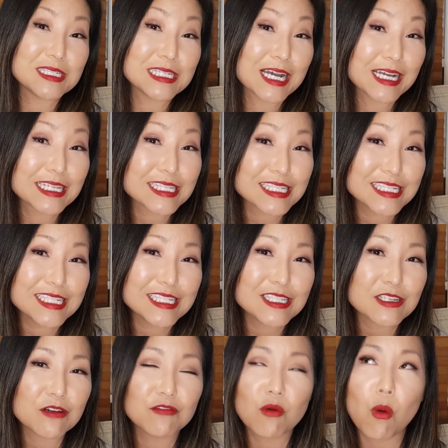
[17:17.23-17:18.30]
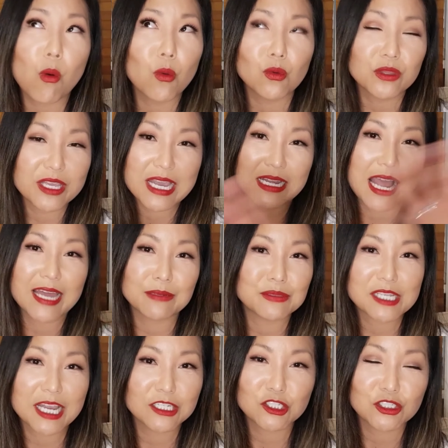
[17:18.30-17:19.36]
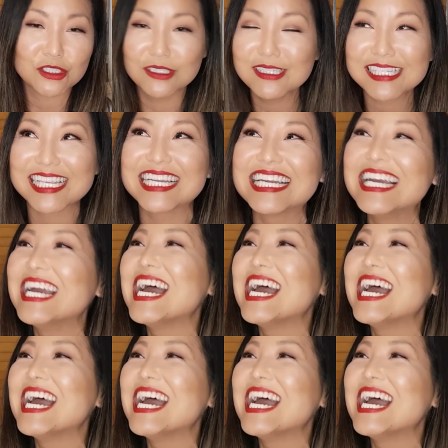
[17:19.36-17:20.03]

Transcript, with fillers: Darcy's of all the adaptations.